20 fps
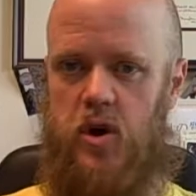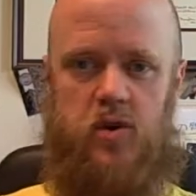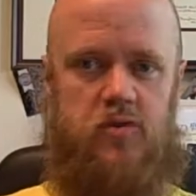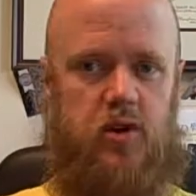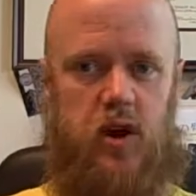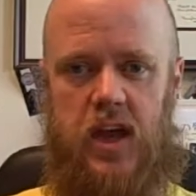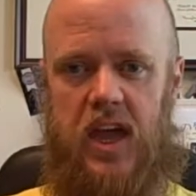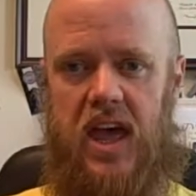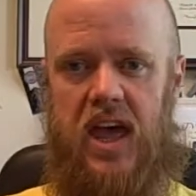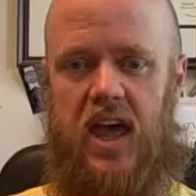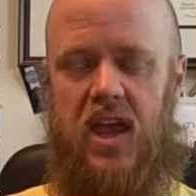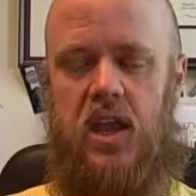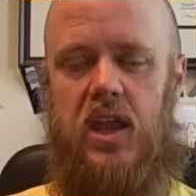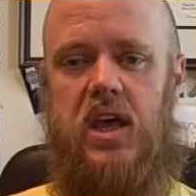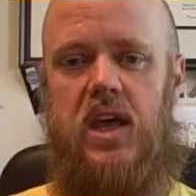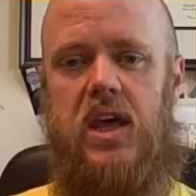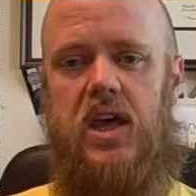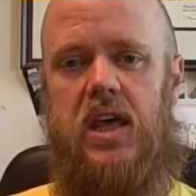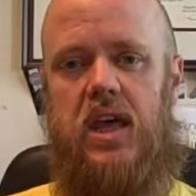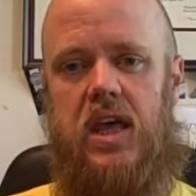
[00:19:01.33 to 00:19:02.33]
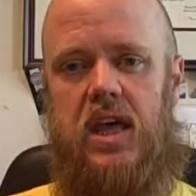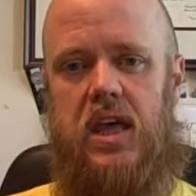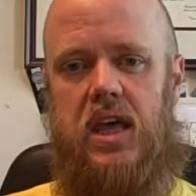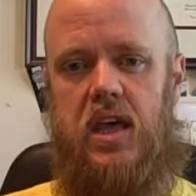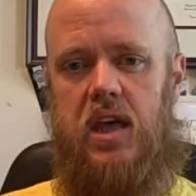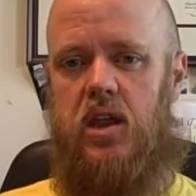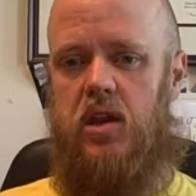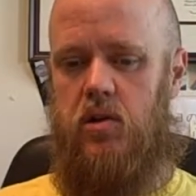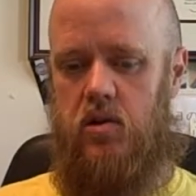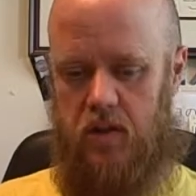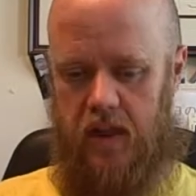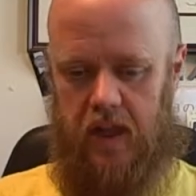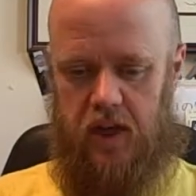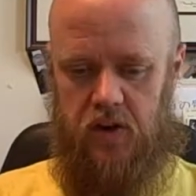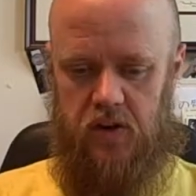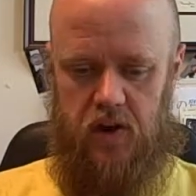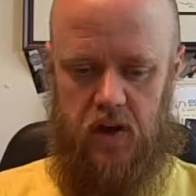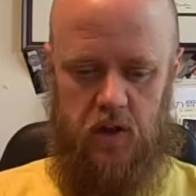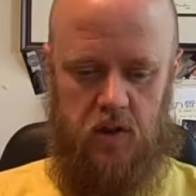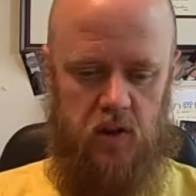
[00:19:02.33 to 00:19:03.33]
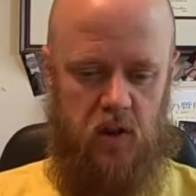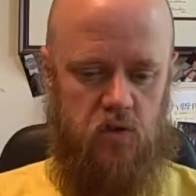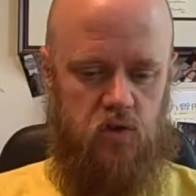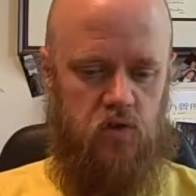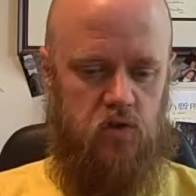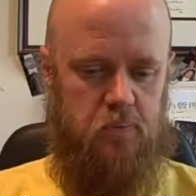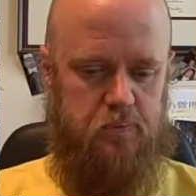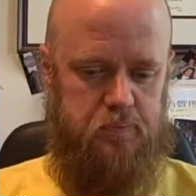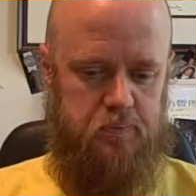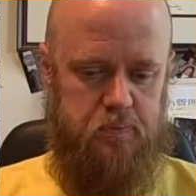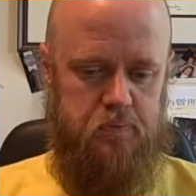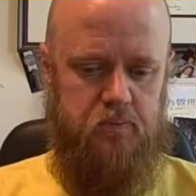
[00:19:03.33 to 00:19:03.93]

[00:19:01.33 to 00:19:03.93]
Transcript: over again in Lincoln Douglas.